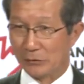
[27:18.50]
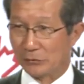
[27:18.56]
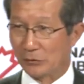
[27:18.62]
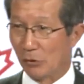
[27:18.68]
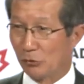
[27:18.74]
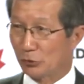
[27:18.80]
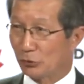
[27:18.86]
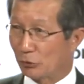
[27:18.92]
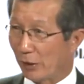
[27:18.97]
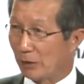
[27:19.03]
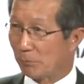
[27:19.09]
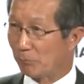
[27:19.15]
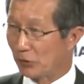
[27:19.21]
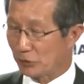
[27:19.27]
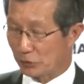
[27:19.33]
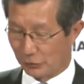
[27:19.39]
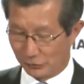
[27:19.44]
those trade
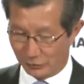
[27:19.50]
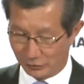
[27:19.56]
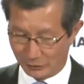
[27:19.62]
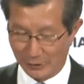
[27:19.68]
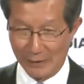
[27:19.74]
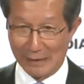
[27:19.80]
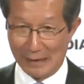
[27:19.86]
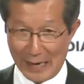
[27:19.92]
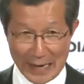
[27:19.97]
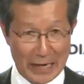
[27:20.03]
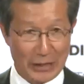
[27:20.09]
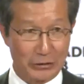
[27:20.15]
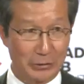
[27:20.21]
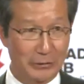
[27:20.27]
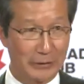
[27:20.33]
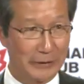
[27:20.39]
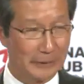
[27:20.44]
missions
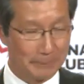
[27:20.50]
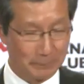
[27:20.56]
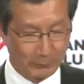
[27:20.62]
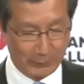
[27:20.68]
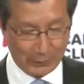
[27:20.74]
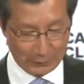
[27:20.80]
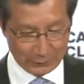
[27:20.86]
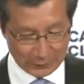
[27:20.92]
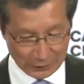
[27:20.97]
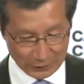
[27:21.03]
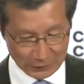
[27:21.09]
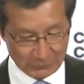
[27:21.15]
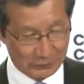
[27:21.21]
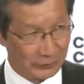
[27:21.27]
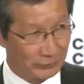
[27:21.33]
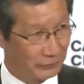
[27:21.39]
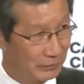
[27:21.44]
actually
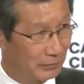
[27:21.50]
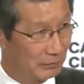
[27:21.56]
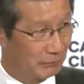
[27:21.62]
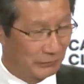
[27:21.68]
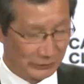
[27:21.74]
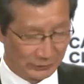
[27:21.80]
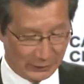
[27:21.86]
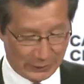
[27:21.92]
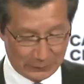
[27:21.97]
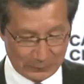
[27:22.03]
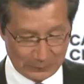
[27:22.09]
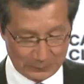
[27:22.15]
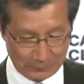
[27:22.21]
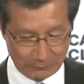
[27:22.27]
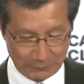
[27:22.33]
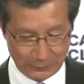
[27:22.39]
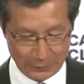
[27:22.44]
delivers results.
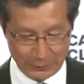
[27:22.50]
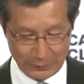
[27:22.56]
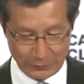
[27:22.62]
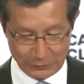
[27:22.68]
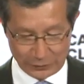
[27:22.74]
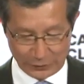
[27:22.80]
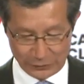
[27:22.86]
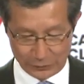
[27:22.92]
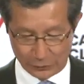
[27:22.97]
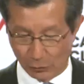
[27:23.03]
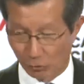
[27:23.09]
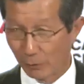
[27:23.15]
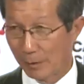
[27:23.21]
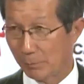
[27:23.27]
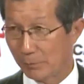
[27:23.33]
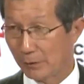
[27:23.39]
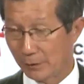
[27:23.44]
Since
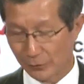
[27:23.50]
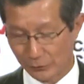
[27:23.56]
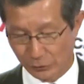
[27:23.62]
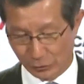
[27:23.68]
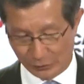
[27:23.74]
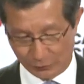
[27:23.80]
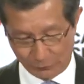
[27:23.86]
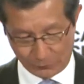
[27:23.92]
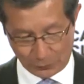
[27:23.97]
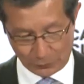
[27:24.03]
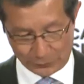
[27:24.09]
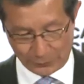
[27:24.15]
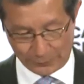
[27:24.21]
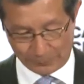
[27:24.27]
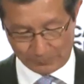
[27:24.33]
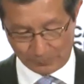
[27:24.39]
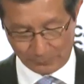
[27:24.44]
November
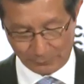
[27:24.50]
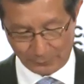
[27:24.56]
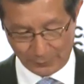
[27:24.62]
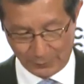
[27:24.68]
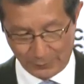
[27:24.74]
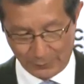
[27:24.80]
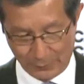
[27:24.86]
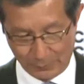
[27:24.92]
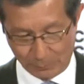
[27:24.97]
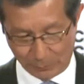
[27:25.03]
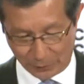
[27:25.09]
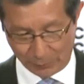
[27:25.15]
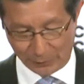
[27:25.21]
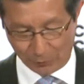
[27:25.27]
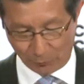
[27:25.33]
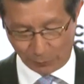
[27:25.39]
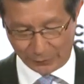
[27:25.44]
2014,
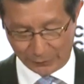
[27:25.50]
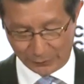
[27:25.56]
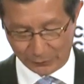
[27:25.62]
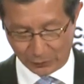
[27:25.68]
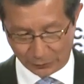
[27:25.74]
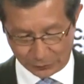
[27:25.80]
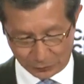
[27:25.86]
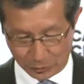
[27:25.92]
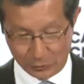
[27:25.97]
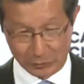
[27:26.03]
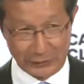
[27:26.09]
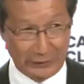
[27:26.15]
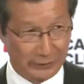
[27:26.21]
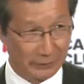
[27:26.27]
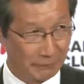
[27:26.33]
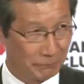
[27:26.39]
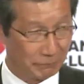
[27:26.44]
Premier Win
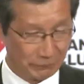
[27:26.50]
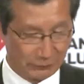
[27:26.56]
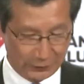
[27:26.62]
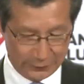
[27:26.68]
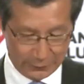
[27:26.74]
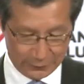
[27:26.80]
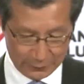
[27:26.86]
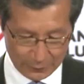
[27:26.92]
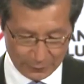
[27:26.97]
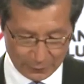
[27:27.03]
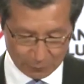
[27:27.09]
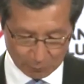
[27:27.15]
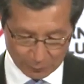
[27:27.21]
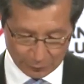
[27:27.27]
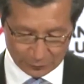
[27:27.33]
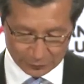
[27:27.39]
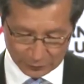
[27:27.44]
concluded 3
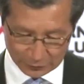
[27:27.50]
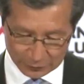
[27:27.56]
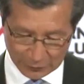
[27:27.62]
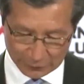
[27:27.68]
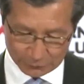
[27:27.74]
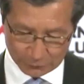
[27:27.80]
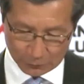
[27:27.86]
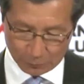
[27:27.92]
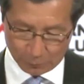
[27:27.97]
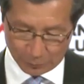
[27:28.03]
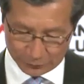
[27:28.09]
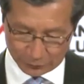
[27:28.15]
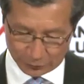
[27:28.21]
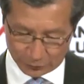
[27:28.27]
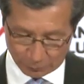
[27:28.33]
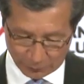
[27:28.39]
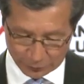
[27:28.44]
very successful
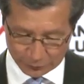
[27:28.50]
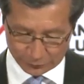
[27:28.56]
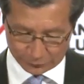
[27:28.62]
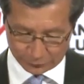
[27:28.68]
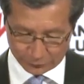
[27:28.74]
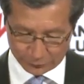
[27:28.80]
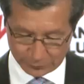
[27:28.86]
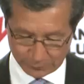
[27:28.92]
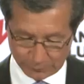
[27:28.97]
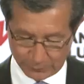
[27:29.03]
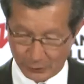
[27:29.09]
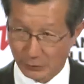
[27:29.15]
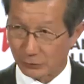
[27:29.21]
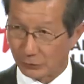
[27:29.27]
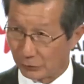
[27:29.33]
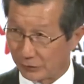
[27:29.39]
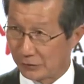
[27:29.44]
business missions
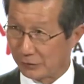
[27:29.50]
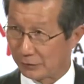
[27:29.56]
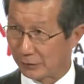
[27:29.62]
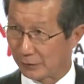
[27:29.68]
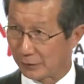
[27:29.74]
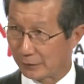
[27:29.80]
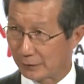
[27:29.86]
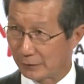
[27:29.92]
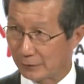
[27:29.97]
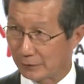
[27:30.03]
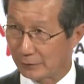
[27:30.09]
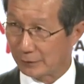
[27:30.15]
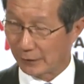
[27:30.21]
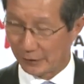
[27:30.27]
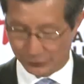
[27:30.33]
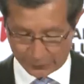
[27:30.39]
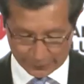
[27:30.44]
to India
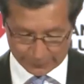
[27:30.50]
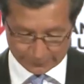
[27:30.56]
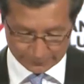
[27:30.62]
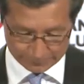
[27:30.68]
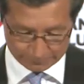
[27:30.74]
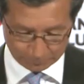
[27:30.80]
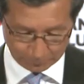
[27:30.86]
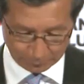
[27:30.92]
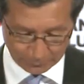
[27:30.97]
and China.